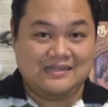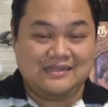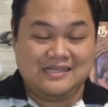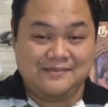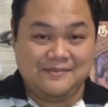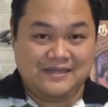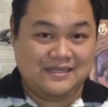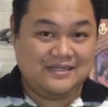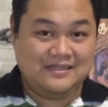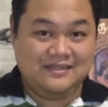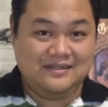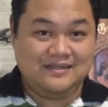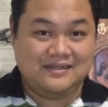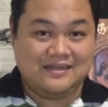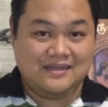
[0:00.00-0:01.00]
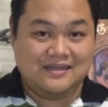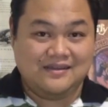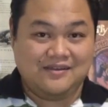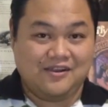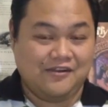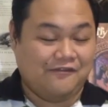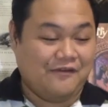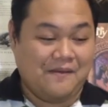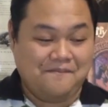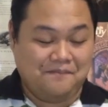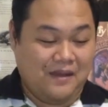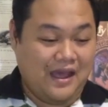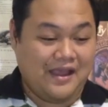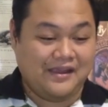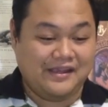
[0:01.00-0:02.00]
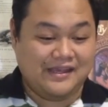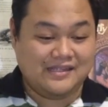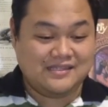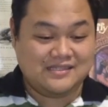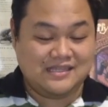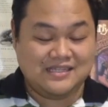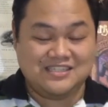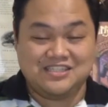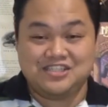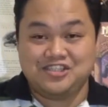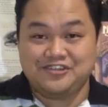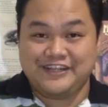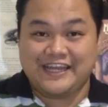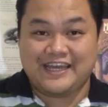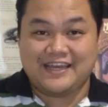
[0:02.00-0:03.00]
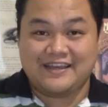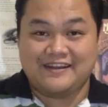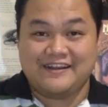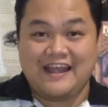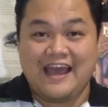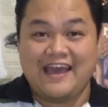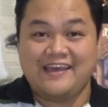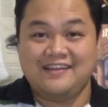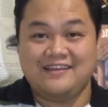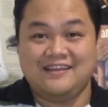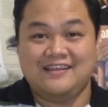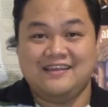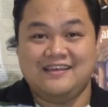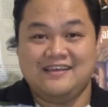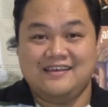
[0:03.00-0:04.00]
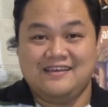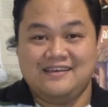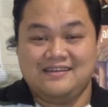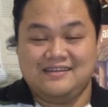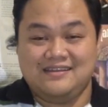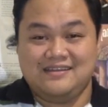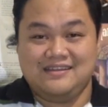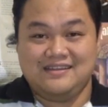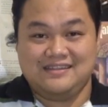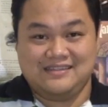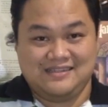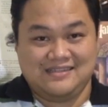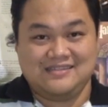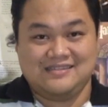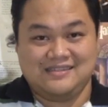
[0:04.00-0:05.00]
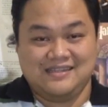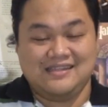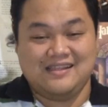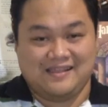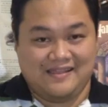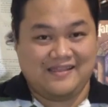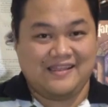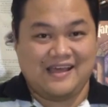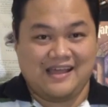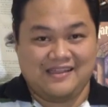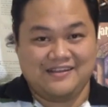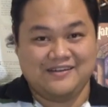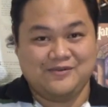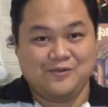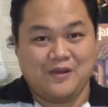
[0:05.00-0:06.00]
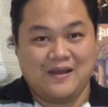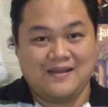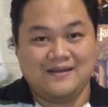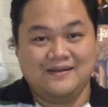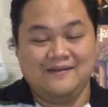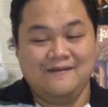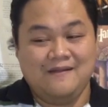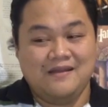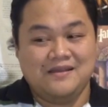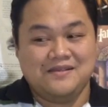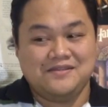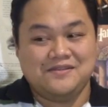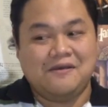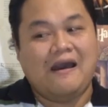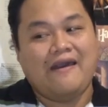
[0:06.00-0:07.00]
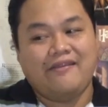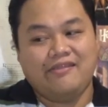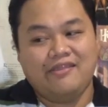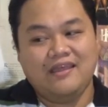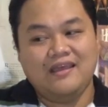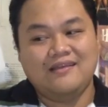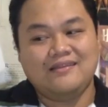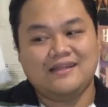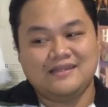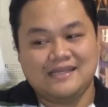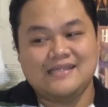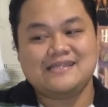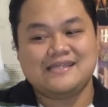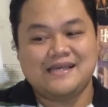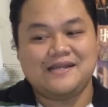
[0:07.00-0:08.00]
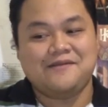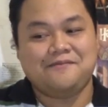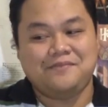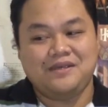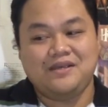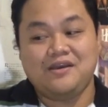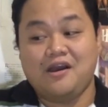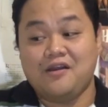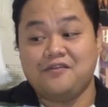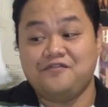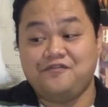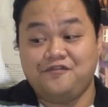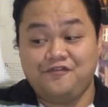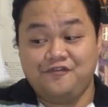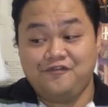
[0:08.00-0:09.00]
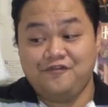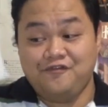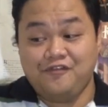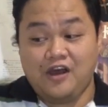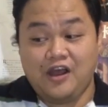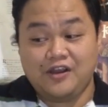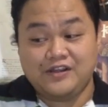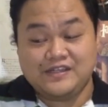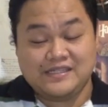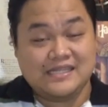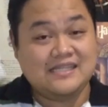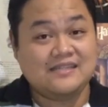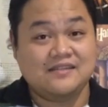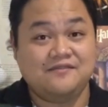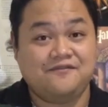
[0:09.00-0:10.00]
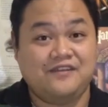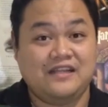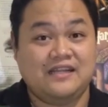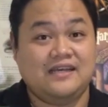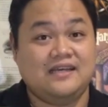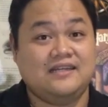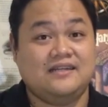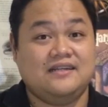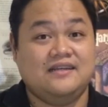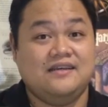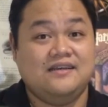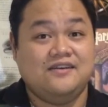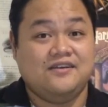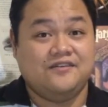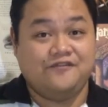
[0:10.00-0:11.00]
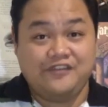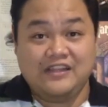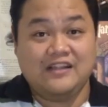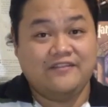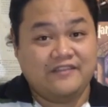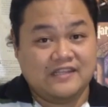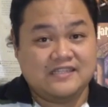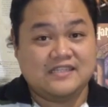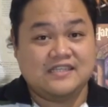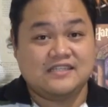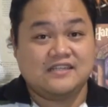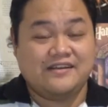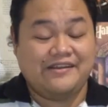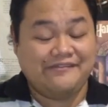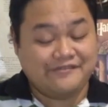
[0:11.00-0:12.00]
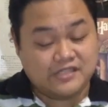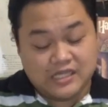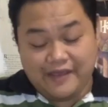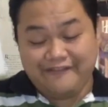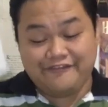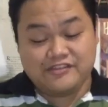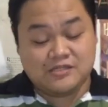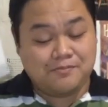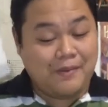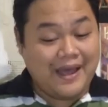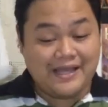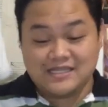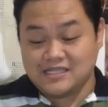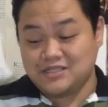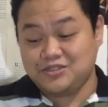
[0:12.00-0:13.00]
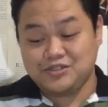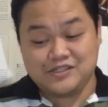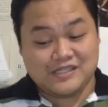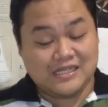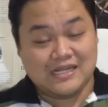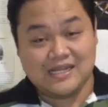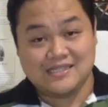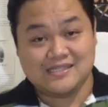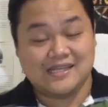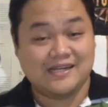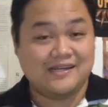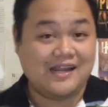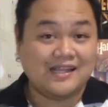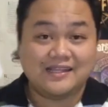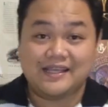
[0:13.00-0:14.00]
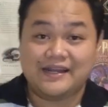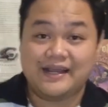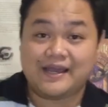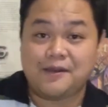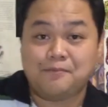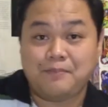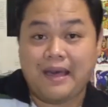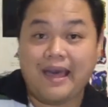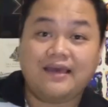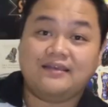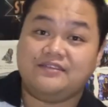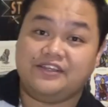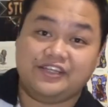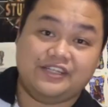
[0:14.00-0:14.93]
demon or vampire. It's Trick, right? The other one. So I think that he's gonna be our season villain. Or villain this season. If Spike's under Sila's not gonna come back,